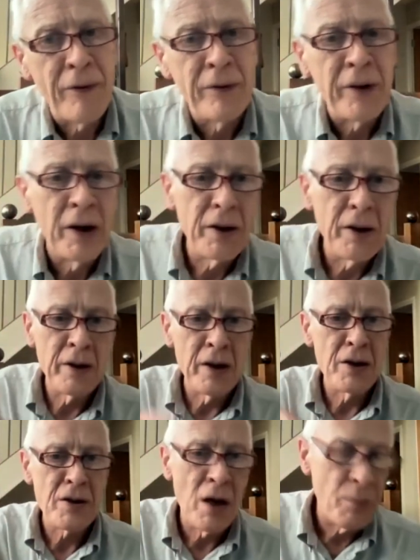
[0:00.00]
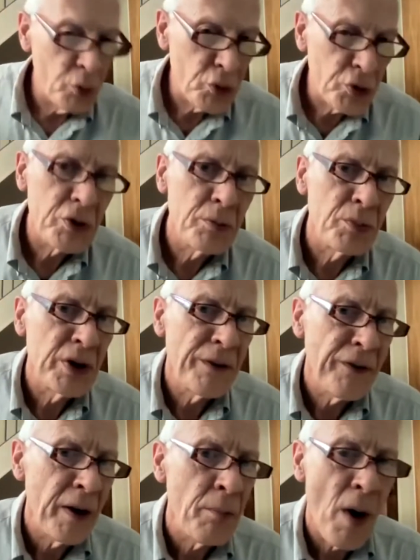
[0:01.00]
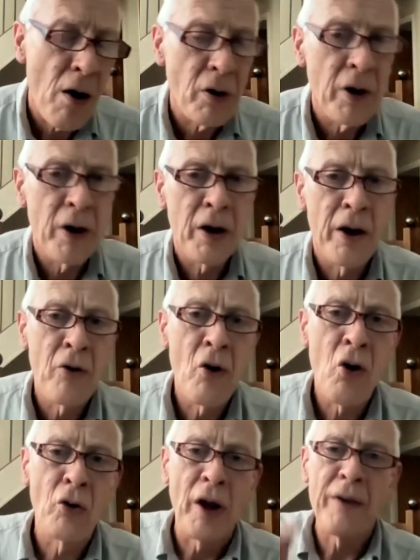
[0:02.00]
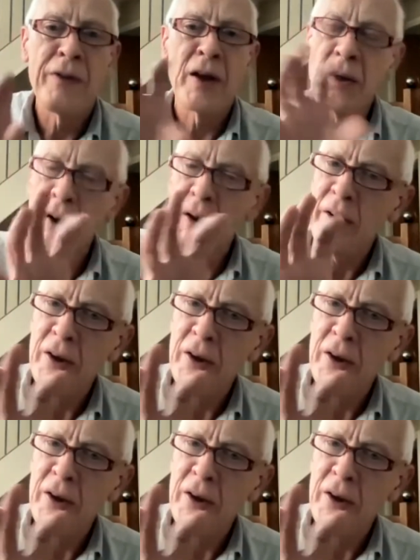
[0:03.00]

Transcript: And the examples from Tiffany Mark earlier on, I think,